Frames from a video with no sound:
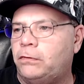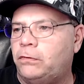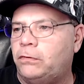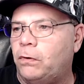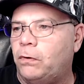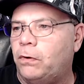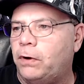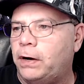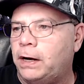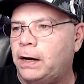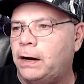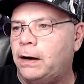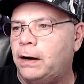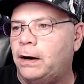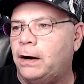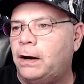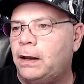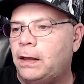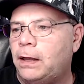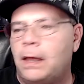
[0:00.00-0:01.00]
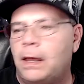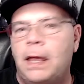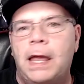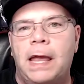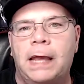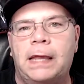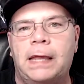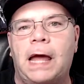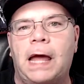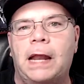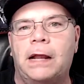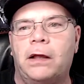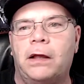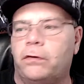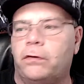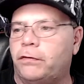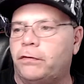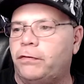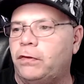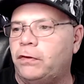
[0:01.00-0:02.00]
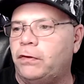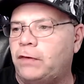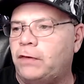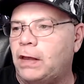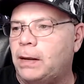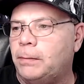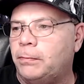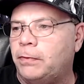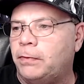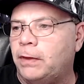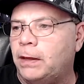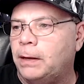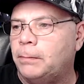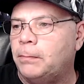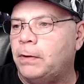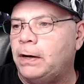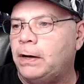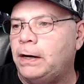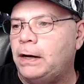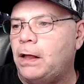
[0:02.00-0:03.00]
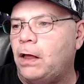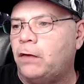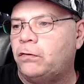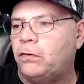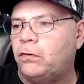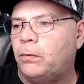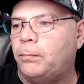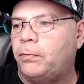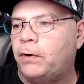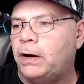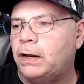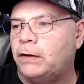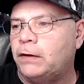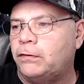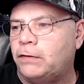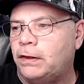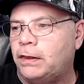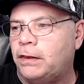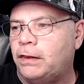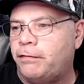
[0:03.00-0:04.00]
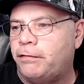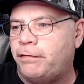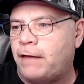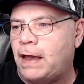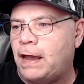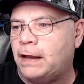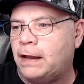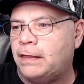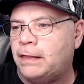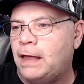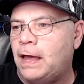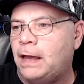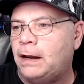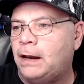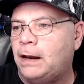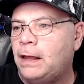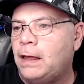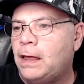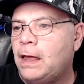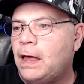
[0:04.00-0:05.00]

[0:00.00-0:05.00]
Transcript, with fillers: story here. It kind of goes over the same thing, but it also brings in the fact that